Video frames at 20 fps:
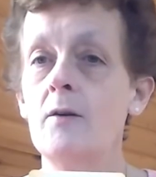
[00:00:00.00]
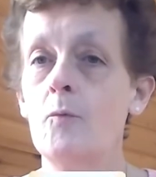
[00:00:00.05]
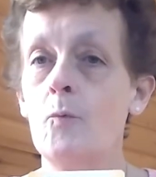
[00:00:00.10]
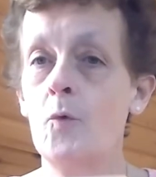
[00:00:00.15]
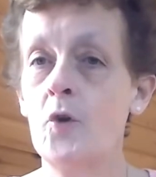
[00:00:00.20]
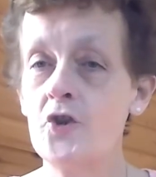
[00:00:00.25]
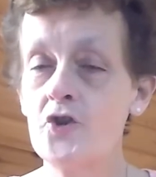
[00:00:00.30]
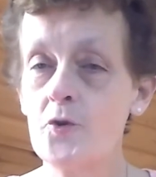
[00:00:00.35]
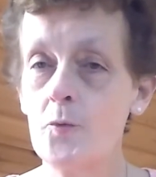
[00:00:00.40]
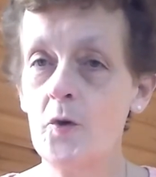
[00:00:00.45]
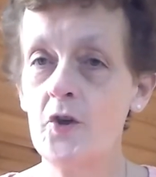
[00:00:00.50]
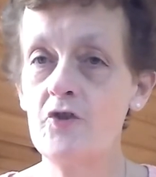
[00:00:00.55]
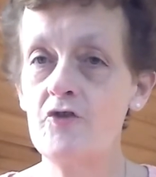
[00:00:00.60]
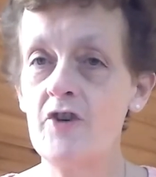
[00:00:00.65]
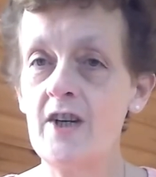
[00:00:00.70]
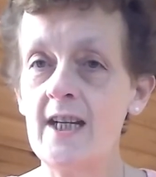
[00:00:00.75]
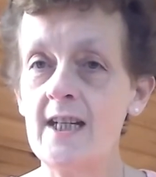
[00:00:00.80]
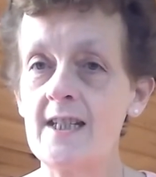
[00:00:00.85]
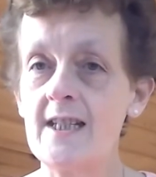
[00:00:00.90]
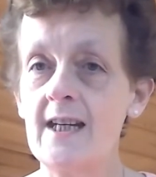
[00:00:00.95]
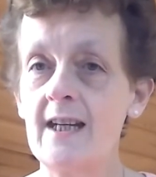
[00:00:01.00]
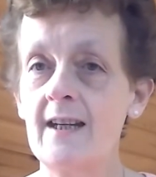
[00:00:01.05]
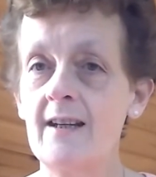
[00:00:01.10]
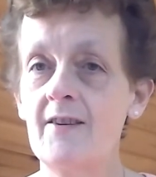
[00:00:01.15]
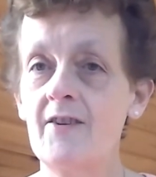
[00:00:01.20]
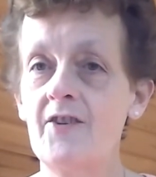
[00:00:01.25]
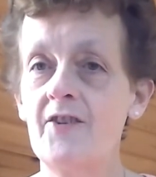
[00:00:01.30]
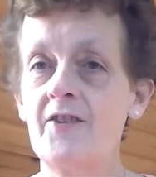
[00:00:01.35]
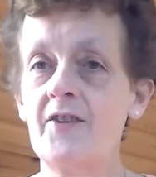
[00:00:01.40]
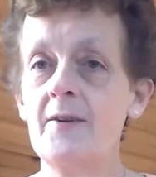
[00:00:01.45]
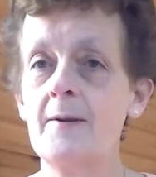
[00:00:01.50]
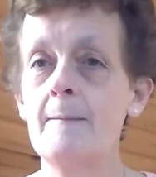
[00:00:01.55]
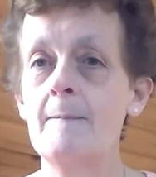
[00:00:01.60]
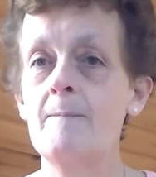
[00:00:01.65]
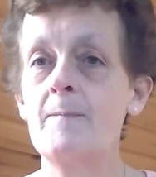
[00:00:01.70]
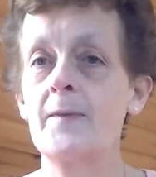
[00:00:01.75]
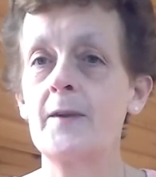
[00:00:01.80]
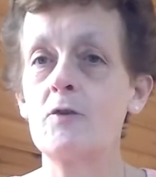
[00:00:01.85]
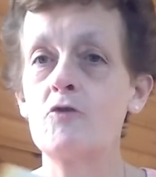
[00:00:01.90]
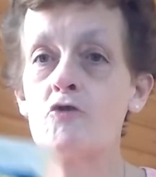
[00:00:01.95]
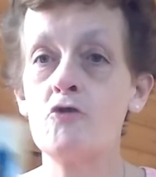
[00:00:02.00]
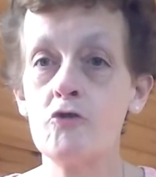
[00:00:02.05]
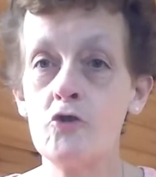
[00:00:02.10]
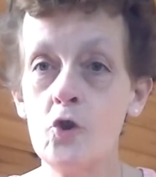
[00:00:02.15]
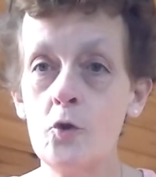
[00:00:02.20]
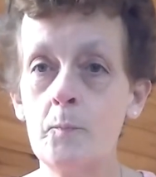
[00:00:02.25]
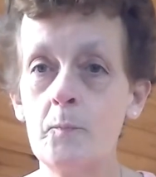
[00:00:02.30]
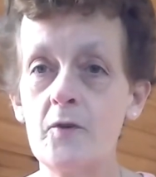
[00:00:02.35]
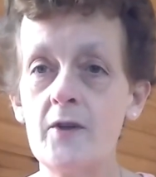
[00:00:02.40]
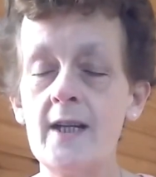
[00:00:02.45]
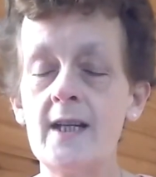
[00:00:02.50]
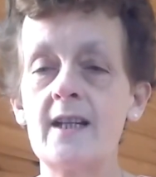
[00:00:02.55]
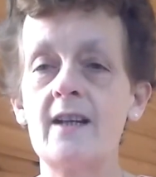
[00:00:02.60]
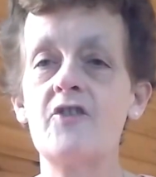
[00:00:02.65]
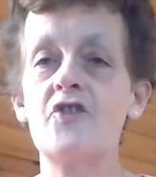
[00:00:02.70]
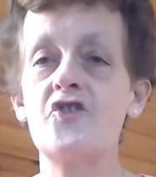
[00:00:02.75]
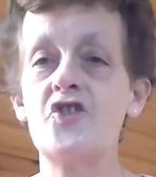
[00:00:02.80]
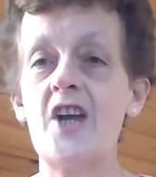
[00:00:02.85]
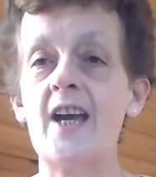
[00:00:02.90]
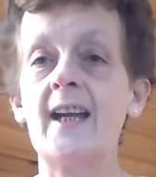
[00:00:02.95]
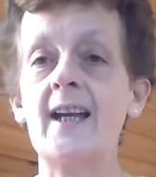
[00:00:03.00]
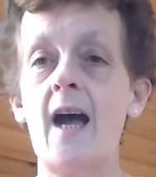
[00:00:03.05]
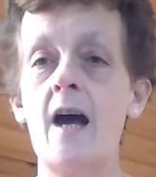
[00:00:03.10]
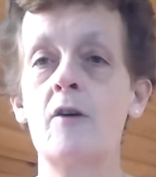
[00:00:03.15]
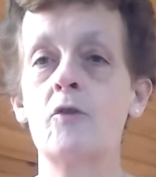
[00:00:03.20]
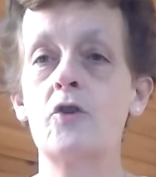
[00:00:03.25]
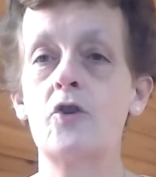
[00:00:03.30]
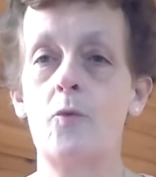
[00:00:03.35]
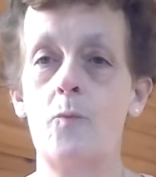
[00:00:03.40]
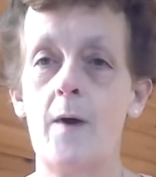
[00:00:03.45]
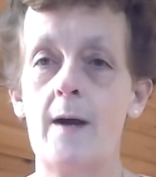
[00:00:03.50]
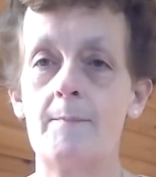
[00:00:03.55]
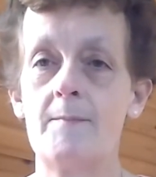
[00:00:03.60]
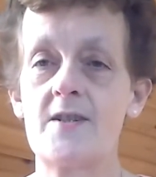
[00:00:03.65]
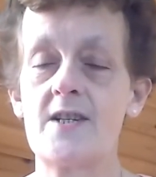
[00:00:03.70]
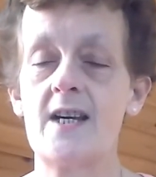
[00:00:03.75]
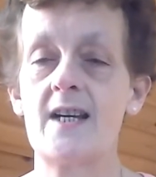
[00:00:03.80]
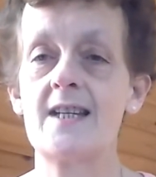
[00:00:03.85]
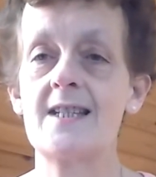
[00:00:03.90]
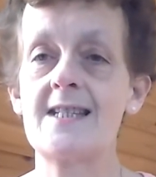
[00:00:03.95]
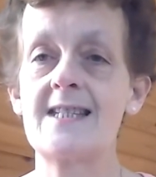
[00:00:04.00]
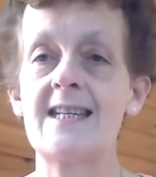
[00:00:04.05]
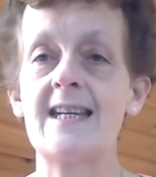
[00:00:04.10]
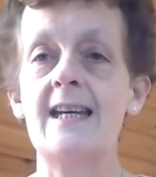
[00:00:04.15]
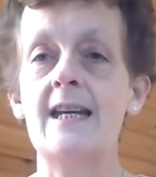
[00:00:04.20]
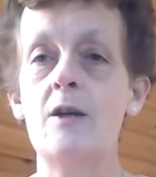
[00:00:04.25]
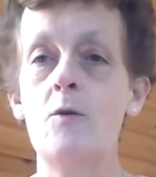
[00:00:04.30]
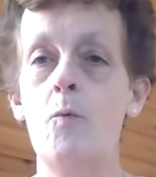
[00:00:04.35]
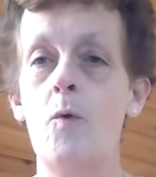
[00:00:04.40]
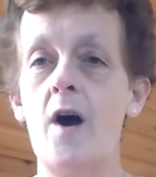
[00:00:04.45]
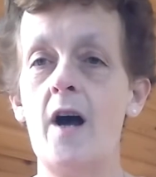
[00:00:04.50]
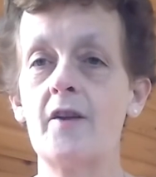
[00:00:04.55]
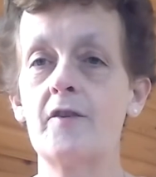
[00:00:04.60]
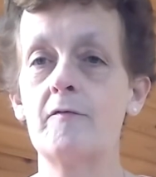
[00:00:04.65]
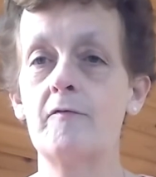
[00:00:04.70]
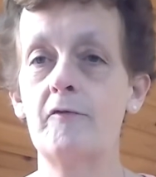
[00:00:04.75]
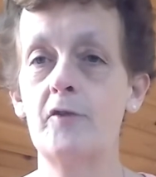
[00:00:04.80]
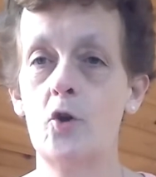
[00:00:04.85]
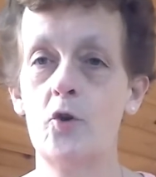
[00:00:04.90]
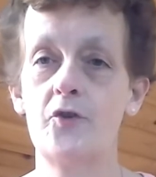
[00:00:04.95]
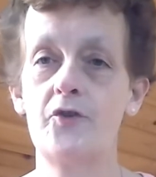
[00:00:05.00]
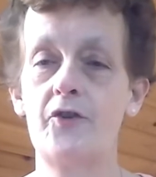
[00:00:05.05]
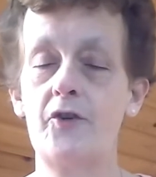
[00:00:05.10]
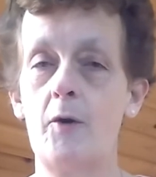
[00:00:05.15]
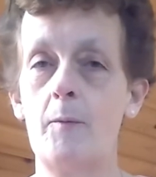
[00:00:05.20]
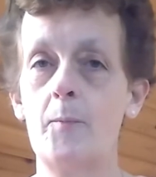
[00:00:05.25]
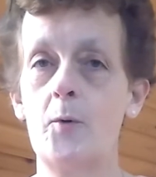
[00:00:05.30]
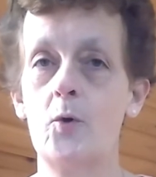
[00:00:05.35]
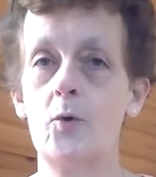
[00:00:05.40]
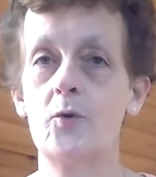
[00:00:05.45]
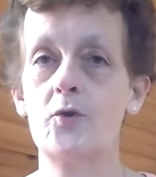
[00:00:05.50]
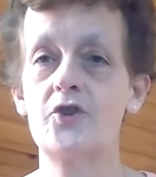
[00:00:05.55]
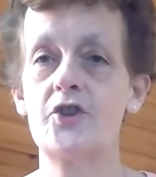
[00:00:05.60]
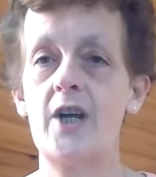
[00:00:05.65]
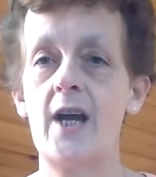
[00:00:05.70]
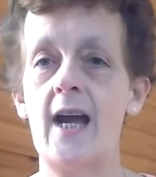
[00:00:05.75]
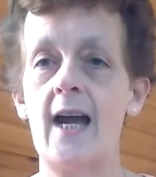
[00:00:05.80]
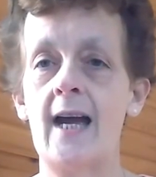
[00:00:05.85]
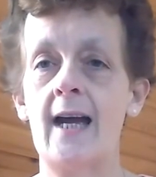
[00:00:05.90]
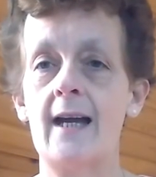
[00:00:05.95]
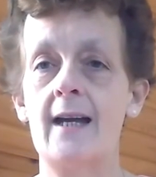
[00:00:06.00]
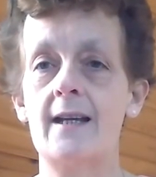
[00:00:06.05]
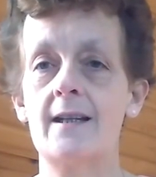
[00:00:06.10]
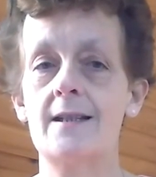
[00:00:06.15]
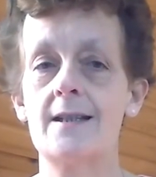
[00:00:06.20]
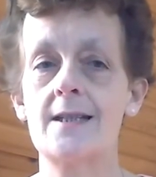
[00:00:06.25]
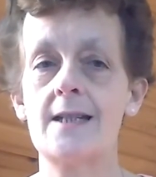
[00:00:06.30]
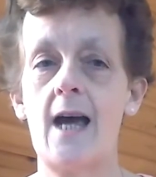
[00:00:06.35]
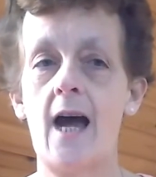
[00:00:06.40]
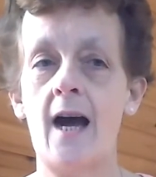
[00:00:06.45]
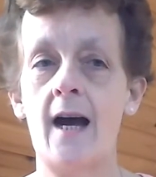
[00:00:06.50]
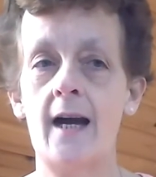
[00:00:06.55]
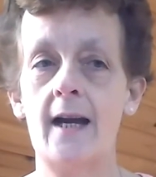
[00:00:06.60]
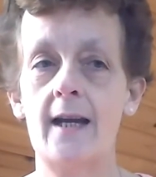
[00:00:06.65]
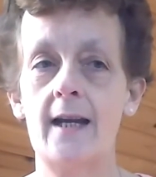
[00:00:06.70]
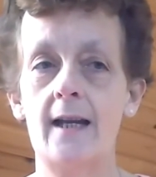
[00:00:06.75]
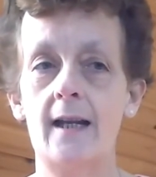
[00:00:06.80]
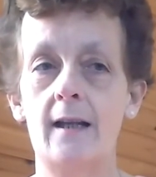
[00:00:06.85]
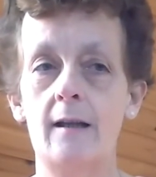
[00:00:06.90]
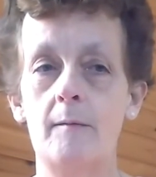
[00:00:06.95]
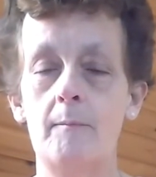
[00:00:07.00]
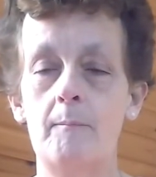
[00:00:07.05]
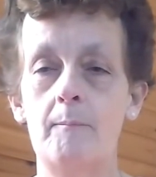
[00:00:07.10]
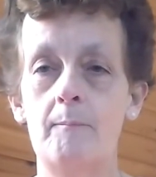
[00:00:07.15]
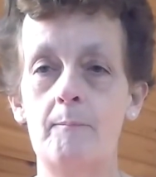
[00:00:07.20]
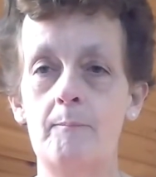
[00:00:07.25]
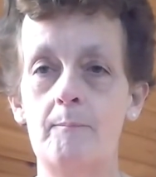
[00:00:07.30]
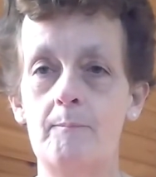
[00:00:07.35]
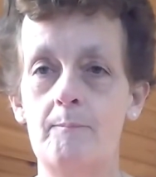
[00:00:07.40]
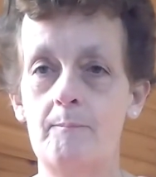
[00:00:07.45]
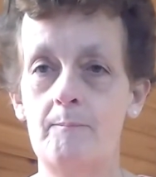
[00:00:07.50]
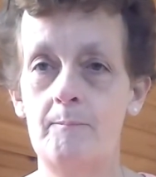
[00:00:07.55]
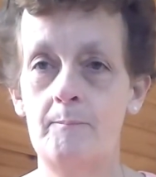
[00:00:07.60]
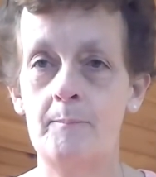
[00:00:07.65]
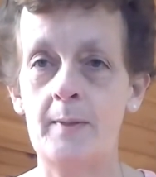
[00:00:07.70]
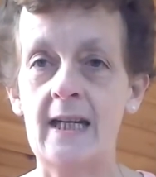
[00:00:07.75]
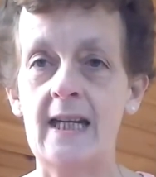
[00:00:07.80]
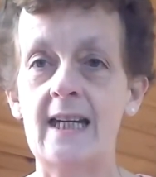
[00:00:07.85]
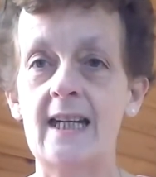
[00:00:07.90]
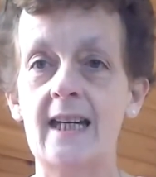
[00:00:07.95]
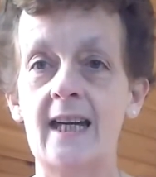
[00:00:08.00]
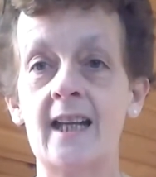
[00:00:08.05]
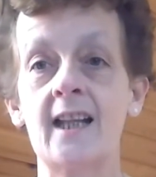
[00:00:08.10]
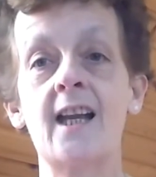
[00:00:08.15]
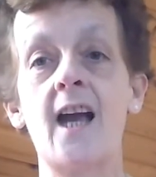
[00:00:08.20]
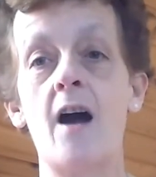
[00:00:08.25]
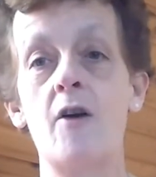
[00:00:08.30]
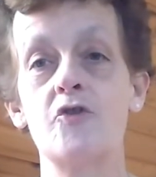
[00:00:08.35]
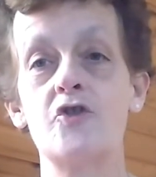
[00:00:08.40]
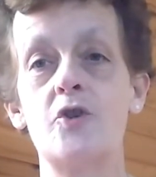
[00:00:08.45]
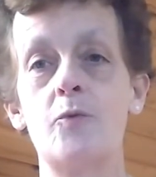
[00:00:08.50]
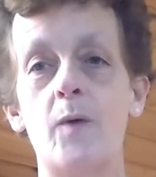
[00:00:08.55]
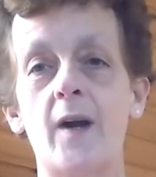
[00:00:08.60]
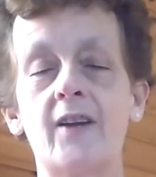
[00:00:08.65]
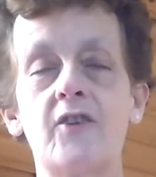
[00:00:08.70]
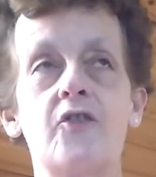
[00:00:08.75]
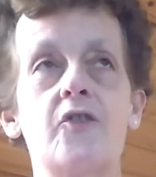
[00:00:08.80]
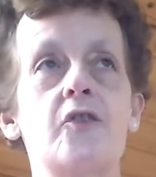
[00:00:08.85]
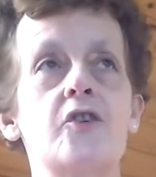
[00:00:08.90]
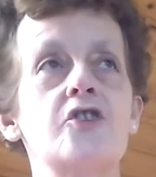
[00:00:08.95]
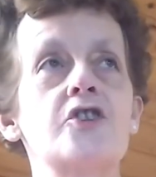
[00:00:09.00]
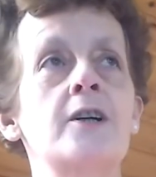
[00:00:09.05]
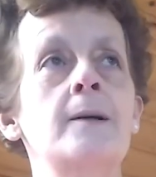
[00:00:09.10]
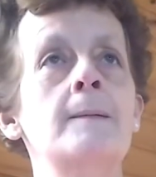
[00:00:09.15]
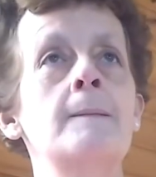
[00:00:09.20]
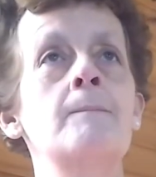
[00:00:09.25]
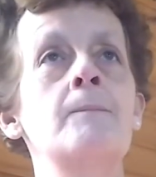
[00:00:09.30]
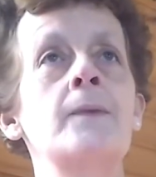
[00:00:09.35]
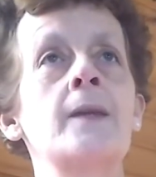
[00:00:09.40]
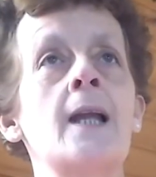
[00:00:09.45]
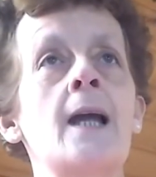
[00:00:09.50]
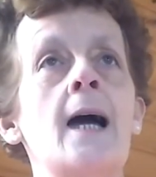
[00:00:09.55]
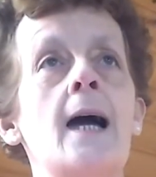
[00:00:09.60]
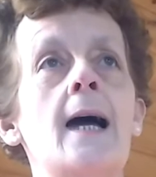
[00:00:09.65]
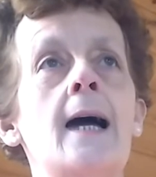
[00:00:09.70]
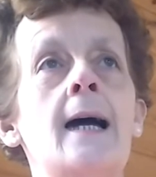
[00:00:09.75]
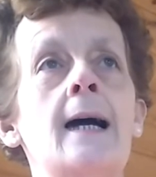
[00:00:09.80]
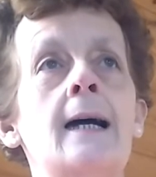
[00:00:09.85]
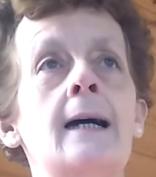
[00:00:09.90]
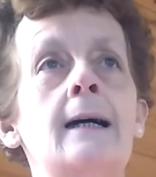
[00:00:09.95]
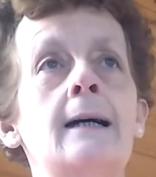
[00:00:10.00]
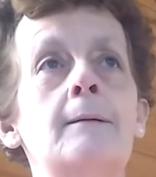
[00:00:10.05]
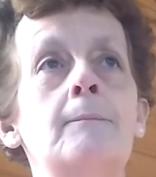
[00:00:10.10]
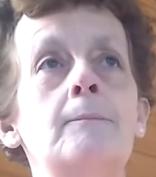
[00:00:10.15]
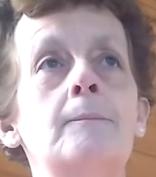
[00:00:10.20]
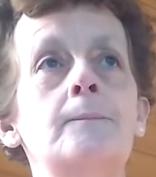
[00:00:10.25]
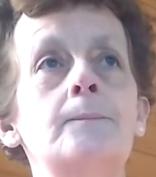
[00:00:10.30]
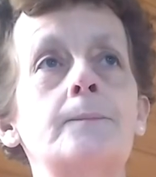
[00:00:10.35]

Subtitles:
one-to-one readings, group readings, check out the website, see what floats your boat, and I'll be in County Wexford. I